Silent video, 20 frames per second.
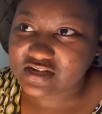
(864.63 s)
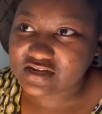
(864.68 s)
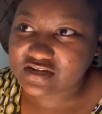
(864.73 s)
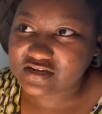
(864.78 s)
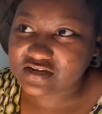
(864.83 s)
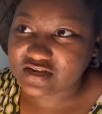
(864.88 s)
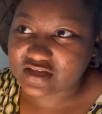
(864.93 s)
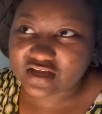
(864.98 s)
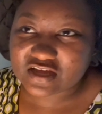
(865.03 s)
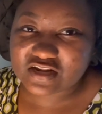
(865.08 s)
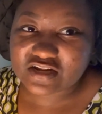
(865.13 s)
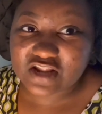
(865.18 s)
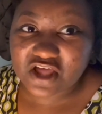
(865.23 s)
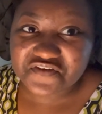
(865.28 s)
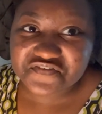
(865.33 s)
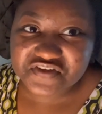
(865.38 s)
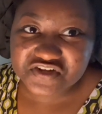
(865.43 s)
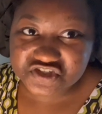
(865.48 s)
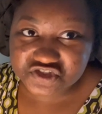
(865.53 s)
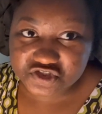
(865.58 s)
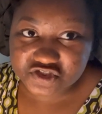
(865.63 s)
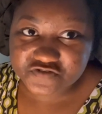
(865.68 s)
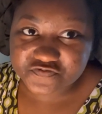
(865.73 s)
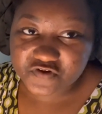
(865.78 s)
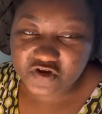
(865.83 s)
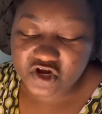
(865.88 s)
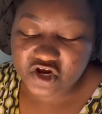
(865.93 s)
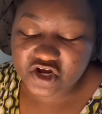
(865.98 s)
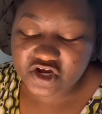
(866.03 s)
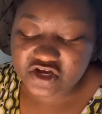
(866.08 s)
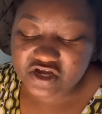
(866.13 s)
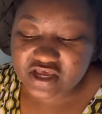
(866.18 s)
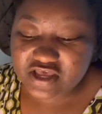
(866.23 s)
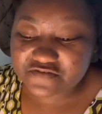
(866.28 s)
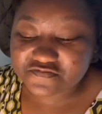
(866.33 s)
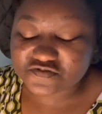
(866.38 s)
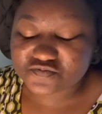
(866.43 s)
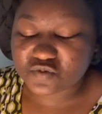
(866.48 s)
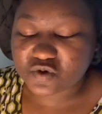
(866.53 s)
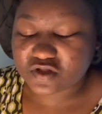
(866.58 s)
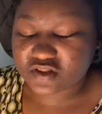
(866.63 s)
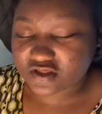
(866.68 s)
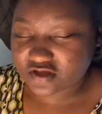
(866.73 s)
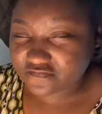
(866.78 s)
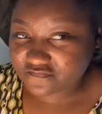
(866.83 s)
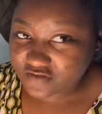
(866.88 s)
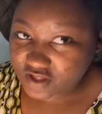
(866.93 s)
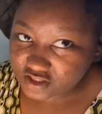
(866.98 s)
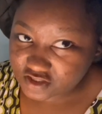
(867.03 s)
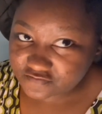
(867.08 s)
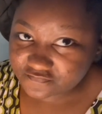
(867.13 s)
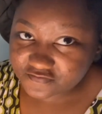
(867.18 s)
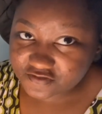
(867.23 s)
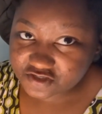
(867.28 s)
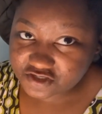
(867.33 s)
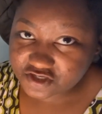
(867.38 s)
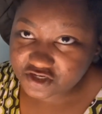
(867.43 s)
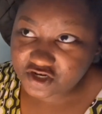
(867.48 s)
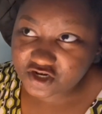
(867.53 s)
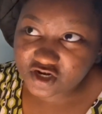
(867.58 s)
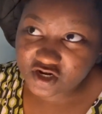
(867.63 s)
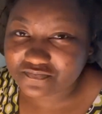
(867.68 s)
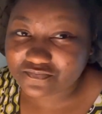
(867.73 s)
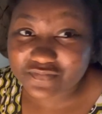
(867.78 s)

like a love interest for her. He was more like a father figure.